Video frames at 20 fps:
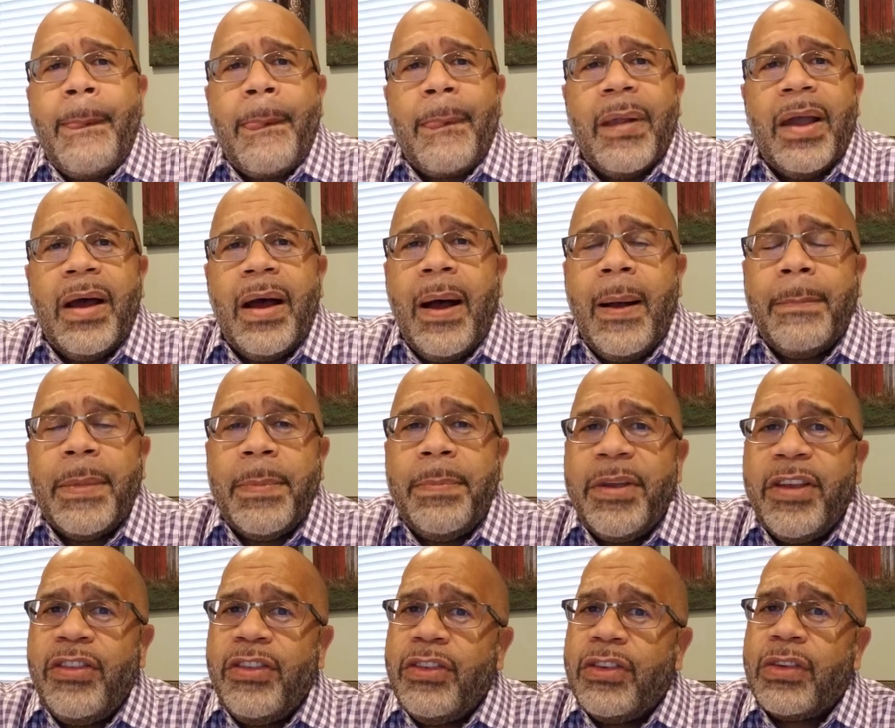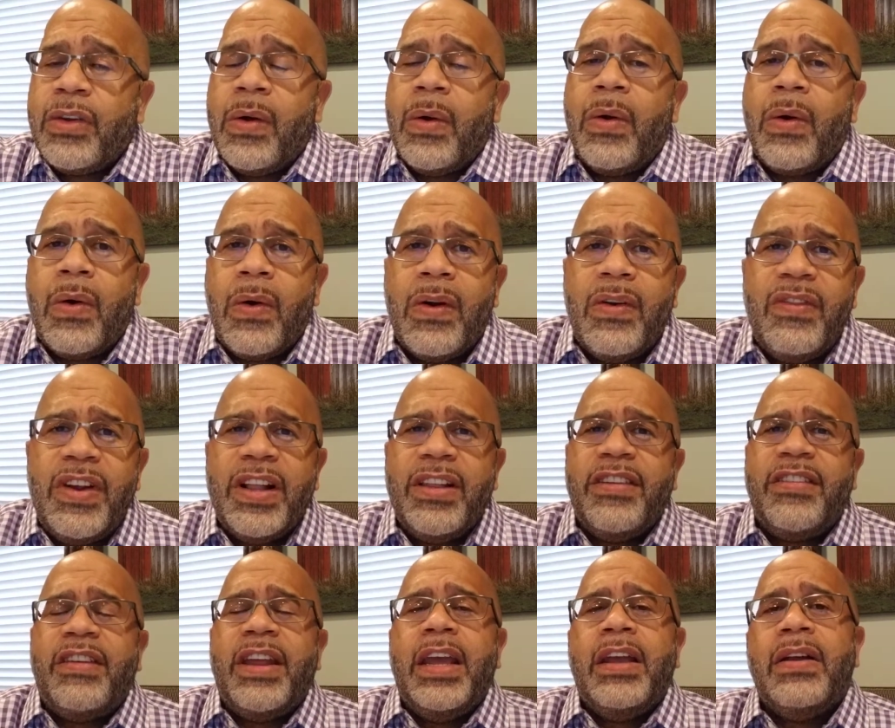a business goal, or a real
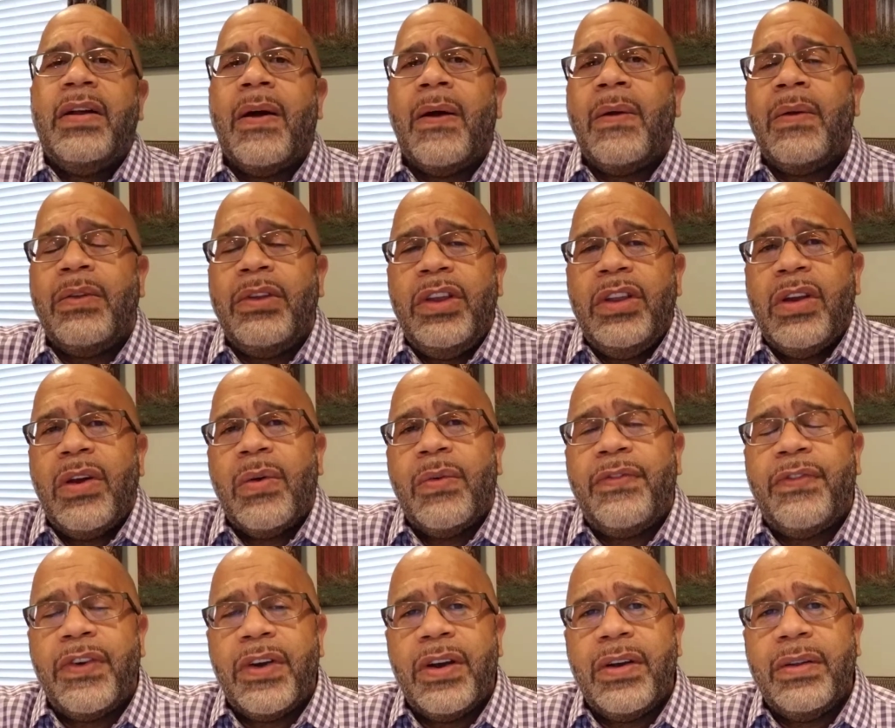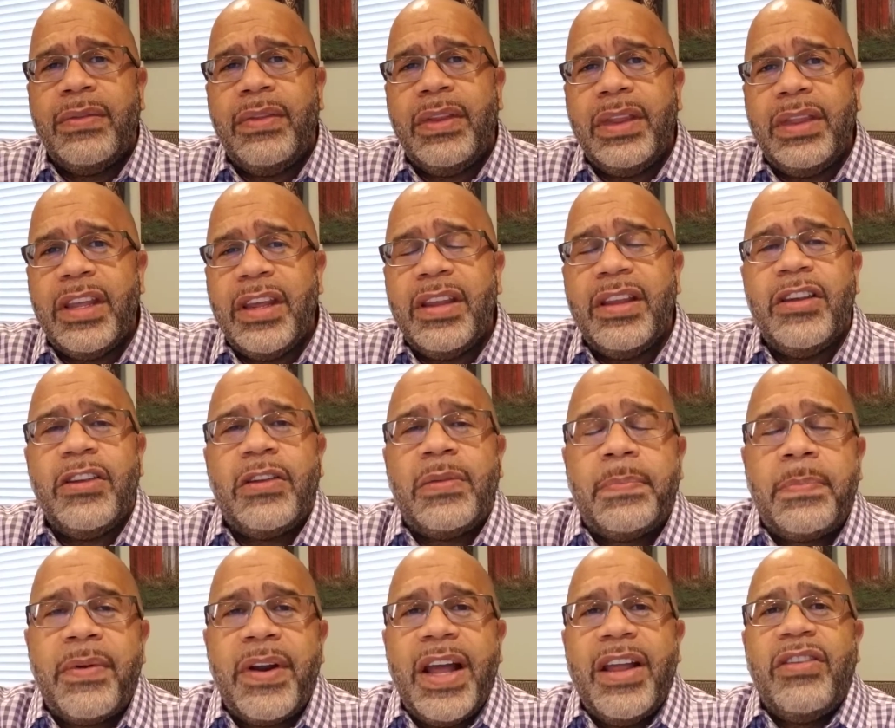estate goal. This
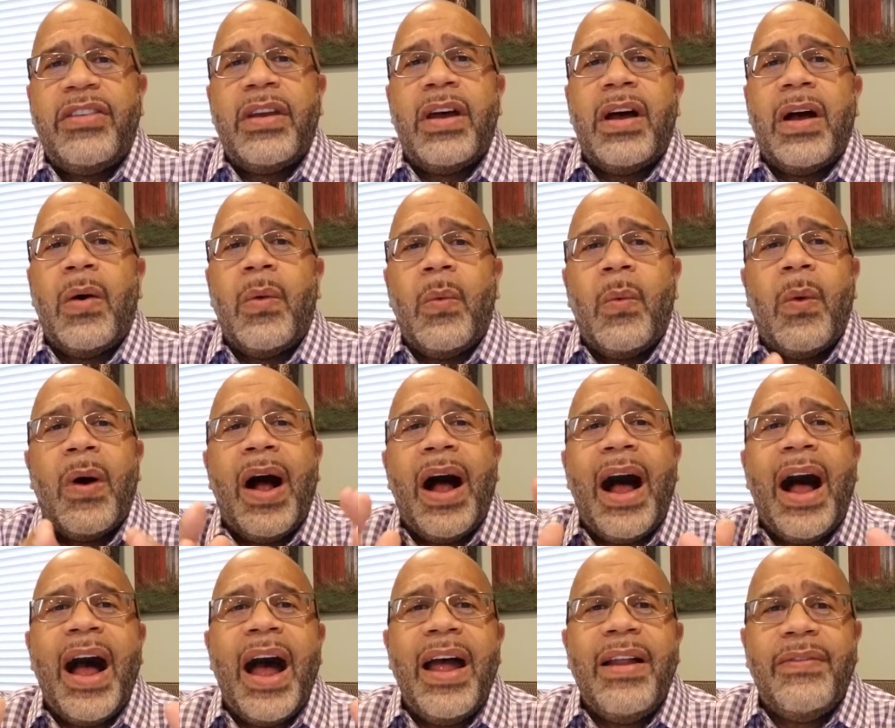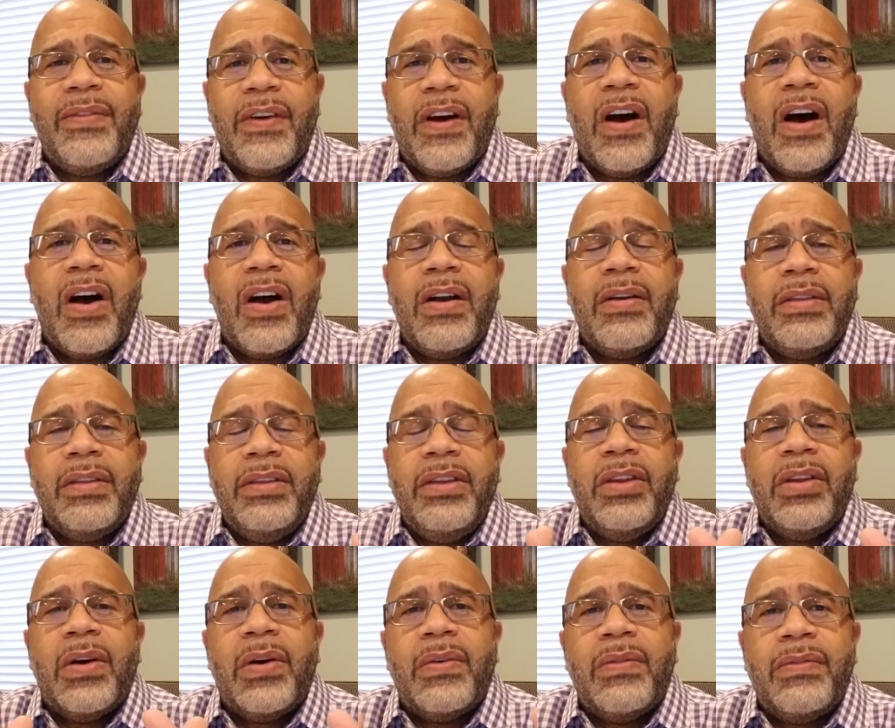spreads a wide
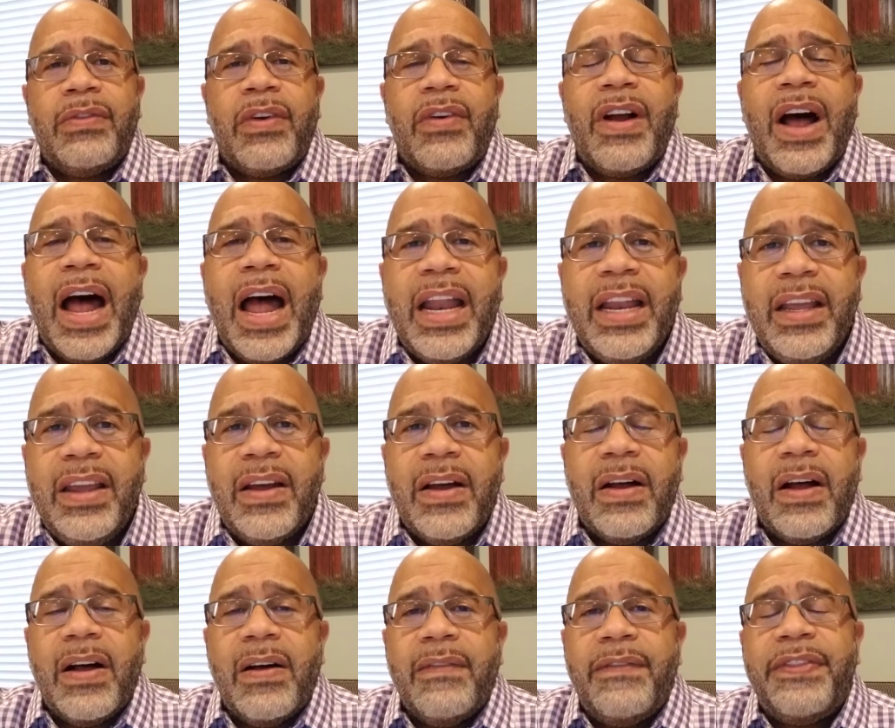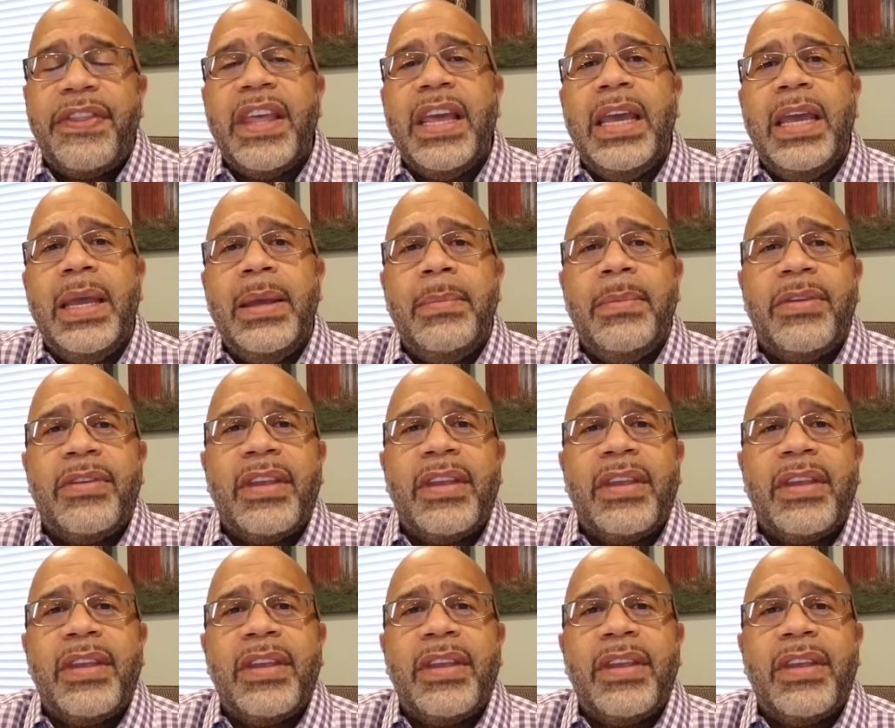variety of themes